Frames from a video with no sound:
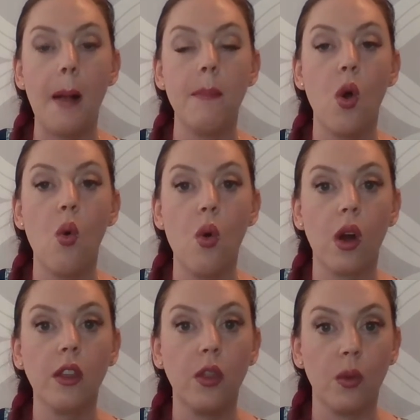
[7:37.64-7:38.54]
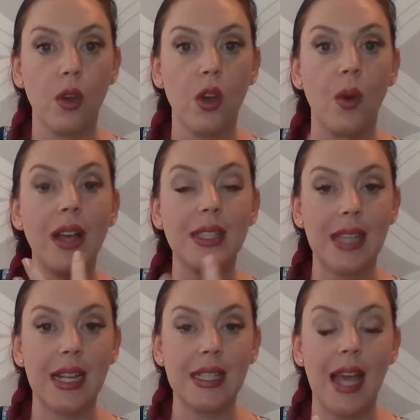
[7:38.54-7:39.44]
or through a
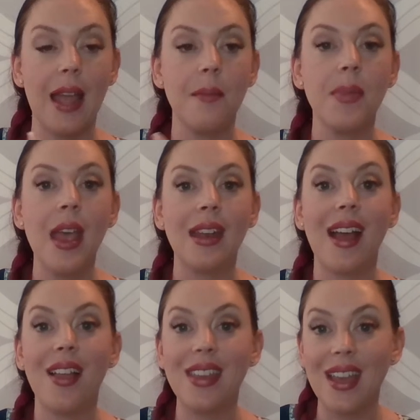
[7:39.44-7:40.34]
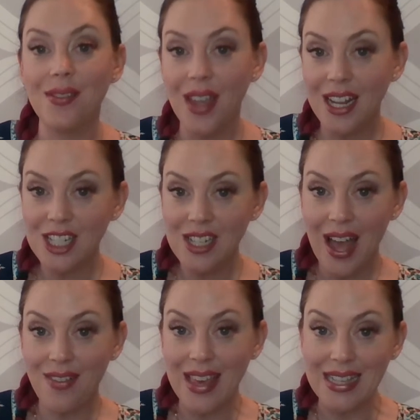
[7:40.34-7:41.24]
site. Now, the advantage to
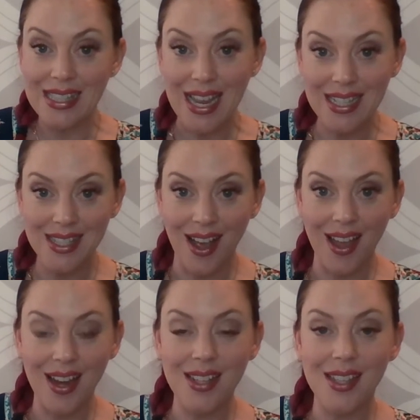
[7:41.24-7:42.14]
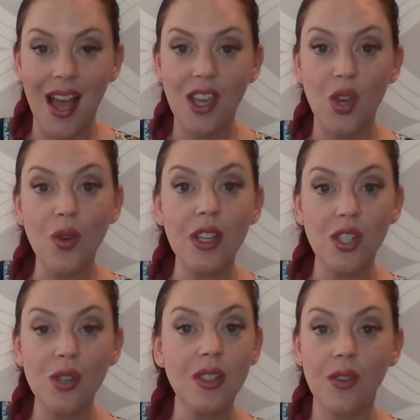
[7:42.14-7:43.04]
having a site is that you can
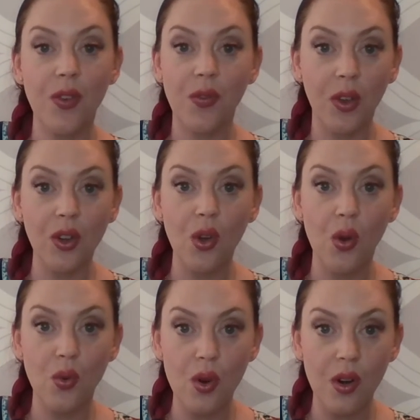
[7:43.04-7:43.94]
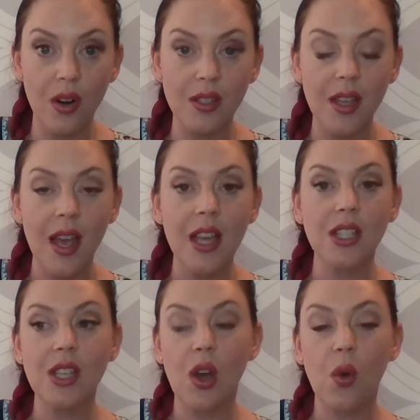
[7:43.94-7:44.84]
choose to fulfill your own orders.
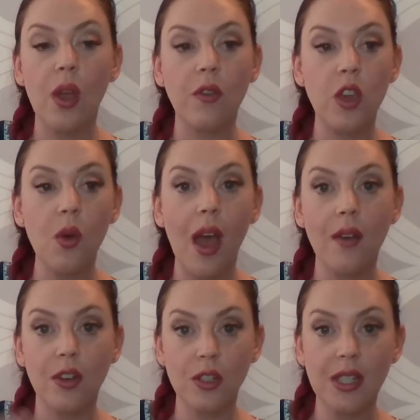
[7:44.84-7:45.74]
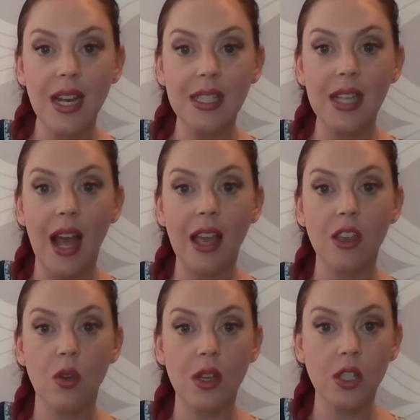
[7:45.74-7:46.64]
So if you have your site,
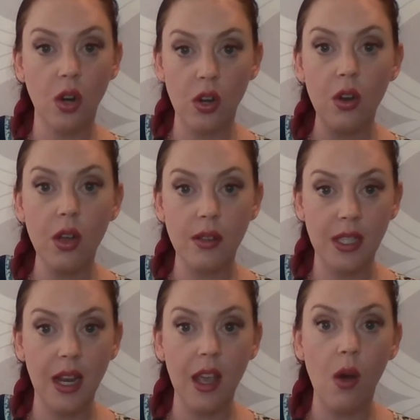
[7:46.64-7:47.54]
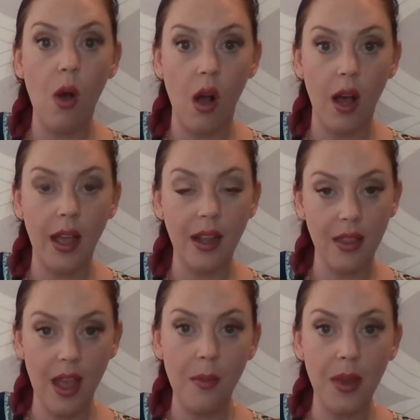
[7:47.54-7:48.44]
you can turn your CDO on and
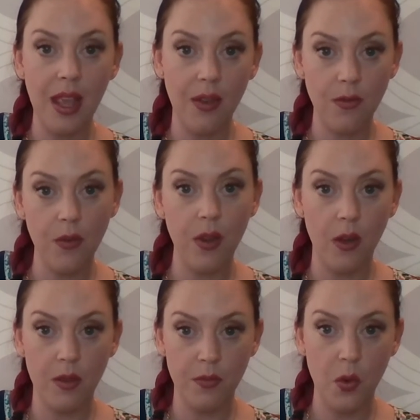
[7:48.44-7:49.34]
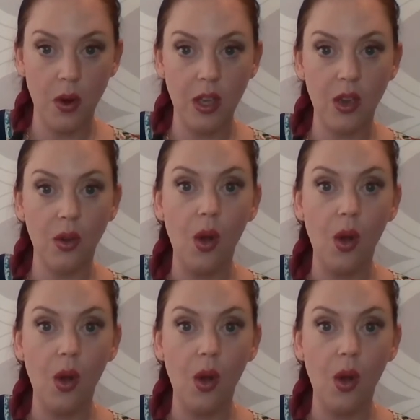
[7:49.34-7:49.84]
the company can fulfill them for you,